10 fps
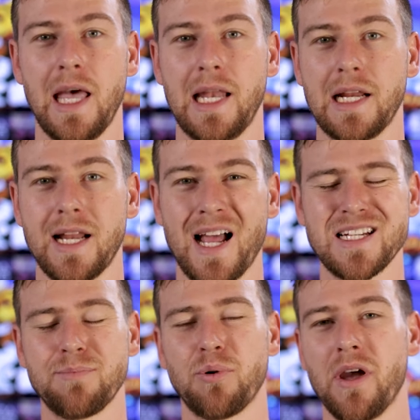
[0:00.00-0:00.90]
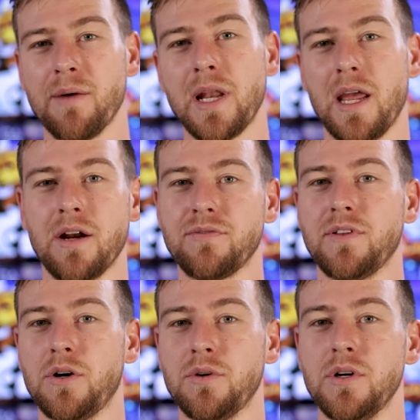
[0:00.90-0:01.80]
and it can actually prohibit
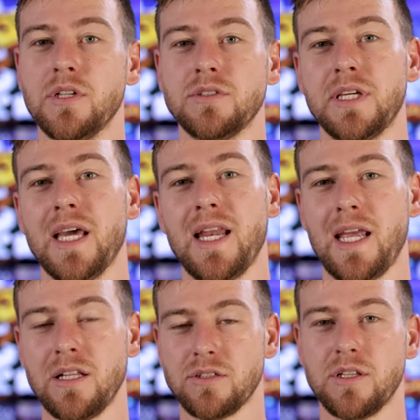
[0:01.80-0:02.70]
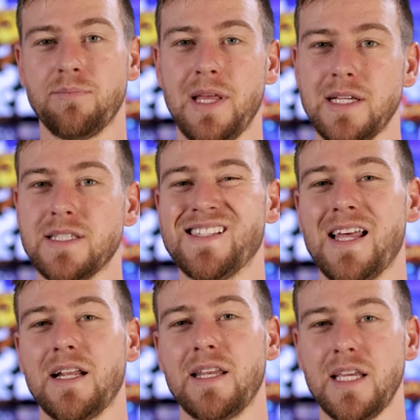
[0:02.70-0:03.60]
airflow to get into the places
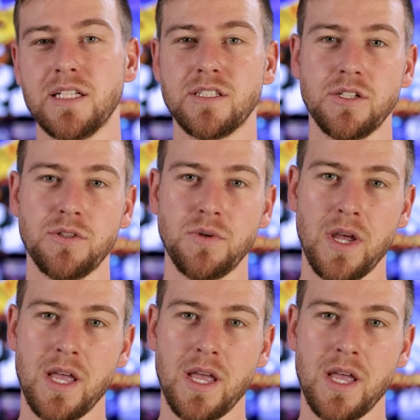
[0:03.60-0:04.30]
that it needs to.